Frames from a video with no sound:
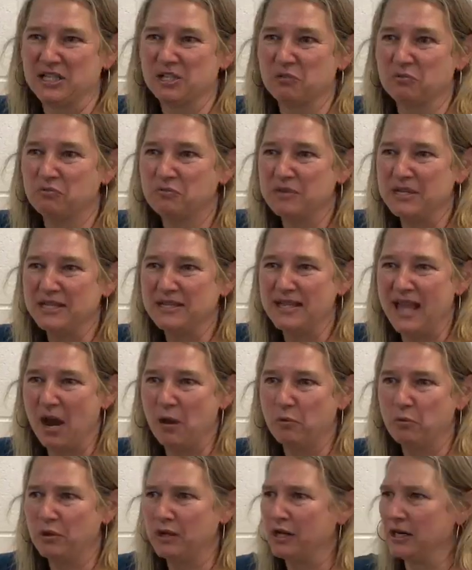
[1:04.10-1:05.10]
to read
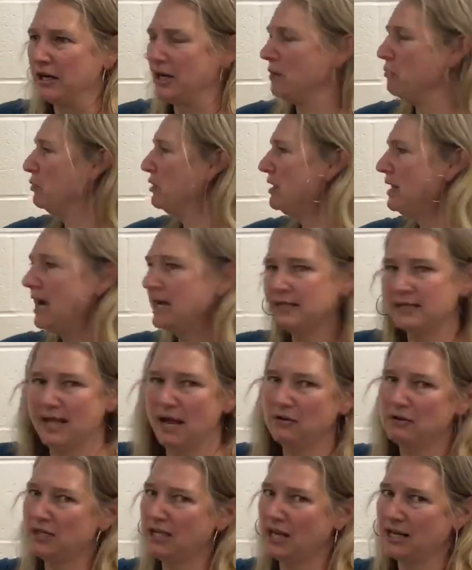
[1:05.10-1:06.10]
that word. And we're not
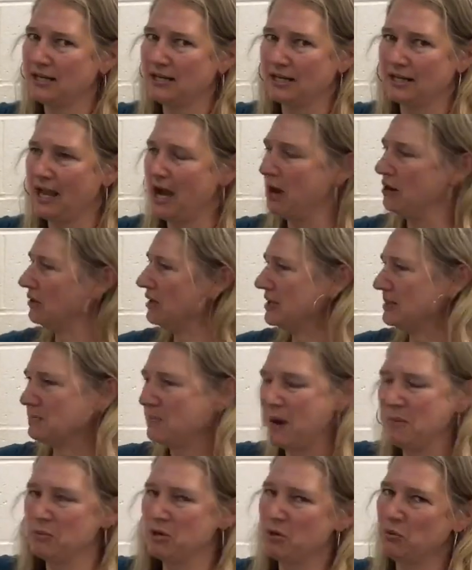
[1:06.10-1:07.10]
sounding anything out, because
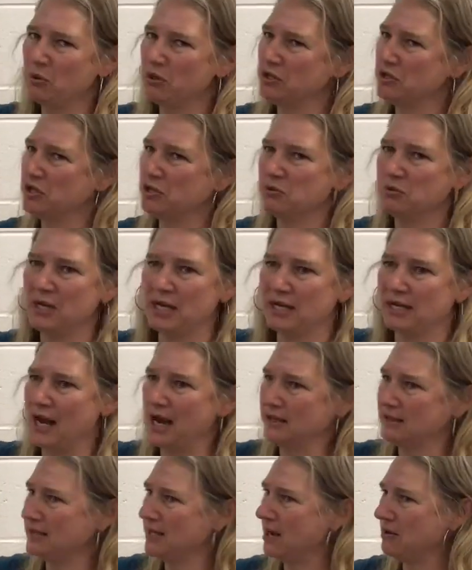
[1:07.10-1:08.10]
memory words, you
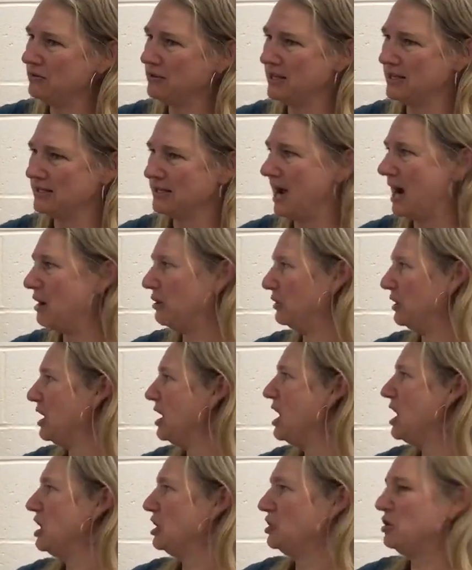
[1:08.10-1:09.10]
cannot sound these out.
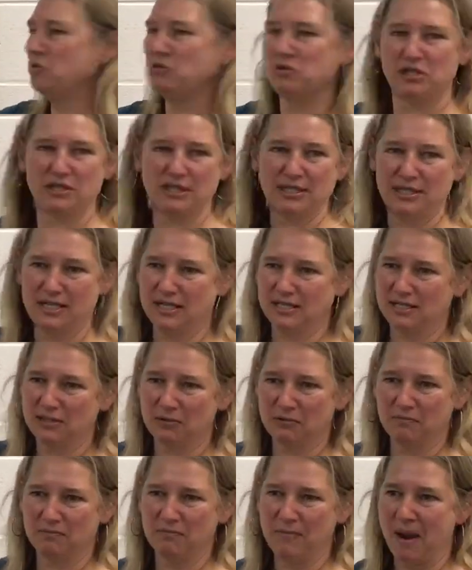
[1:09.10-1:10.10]
You just need
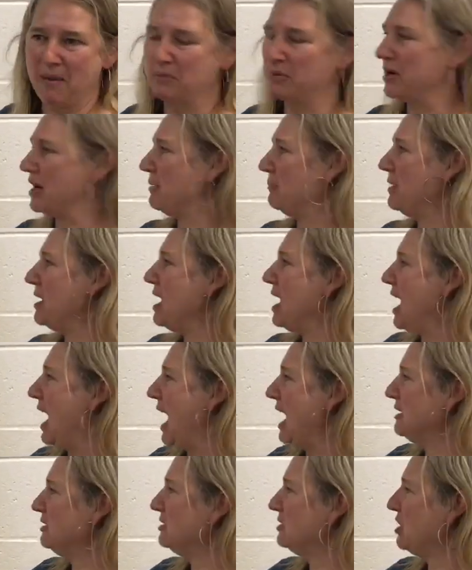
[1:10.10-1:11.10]
to remember them.
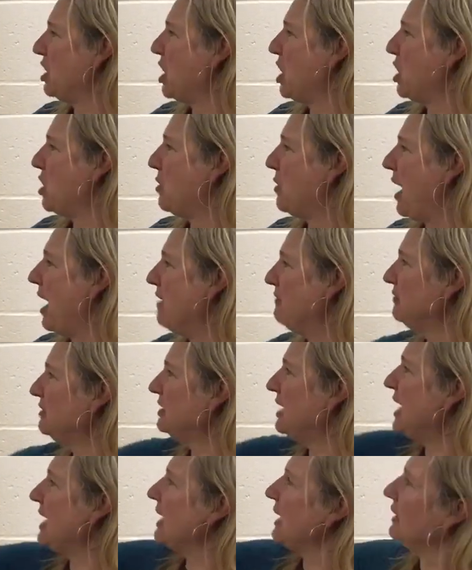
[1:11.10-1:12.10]
And so every
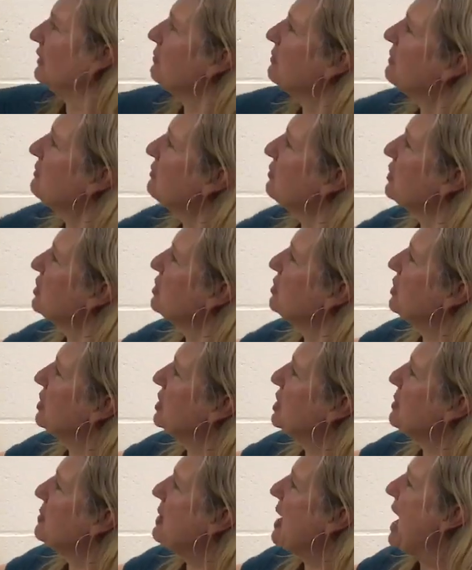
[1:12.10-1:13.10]
night before you go
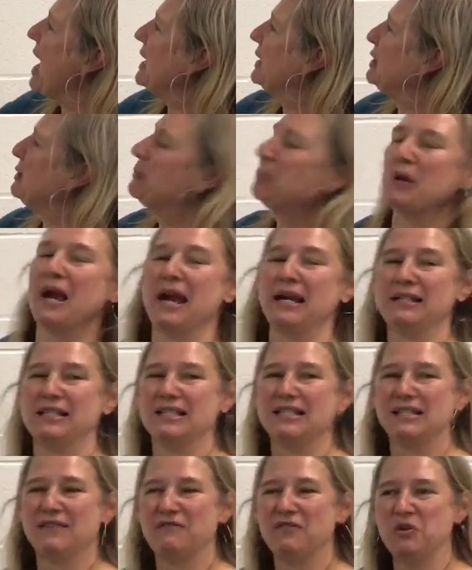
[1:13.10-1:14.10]
to bed, you
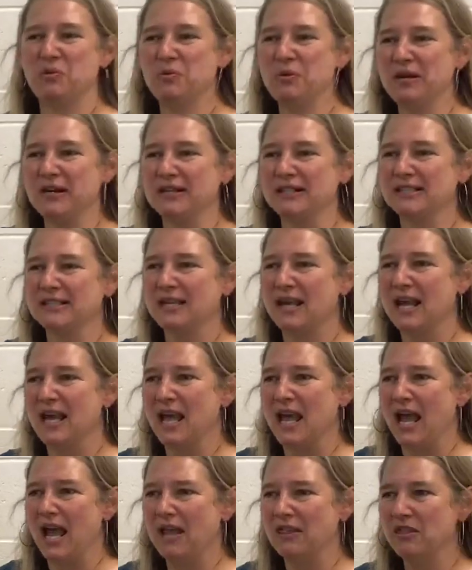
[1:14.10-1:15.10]
practice a few words.
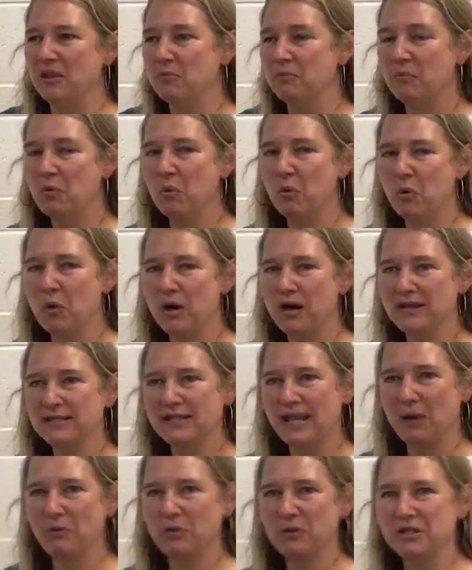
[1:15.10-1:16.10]
And the more
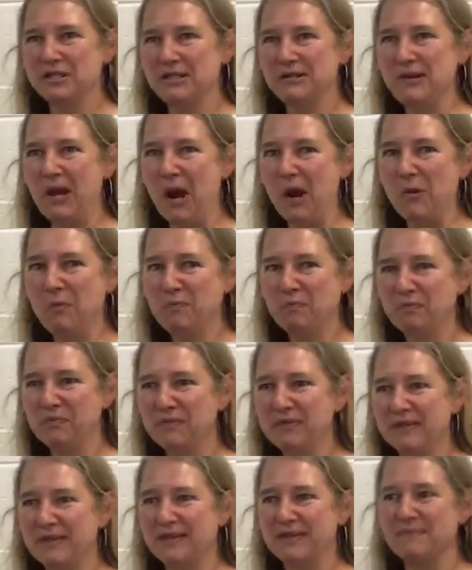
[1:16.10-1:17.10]
sight words you know,
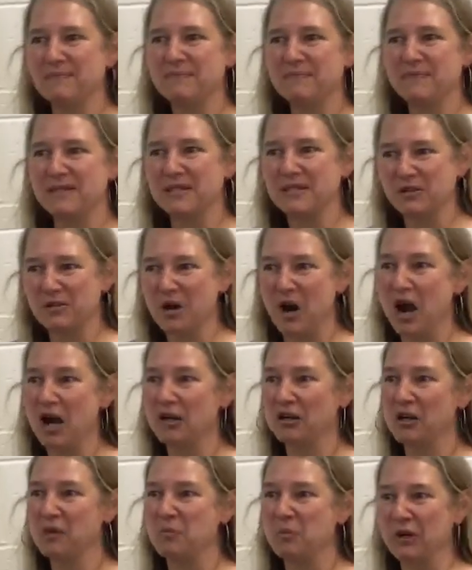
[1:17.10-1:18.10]
the
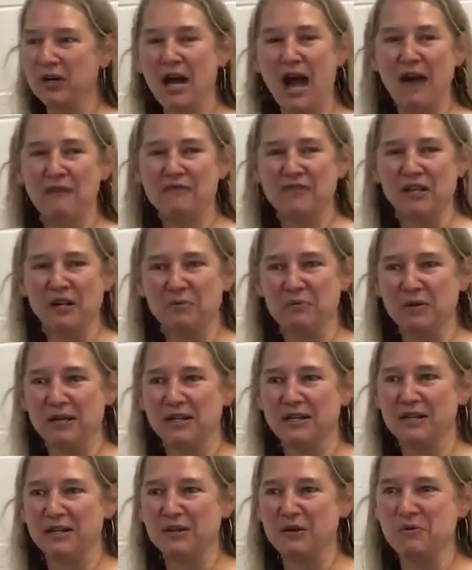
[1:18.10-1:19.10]
stronger, more confident
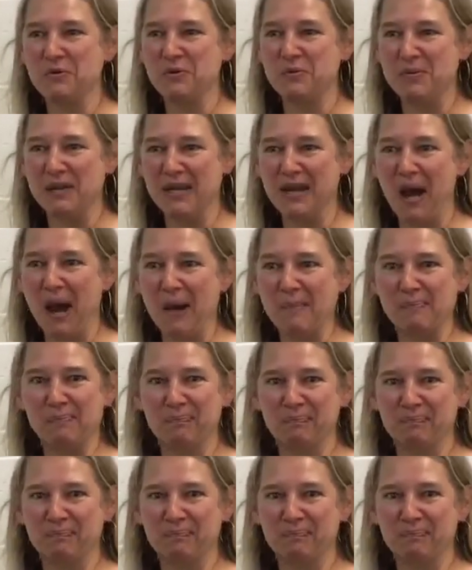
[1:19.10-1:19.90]
reader you will become.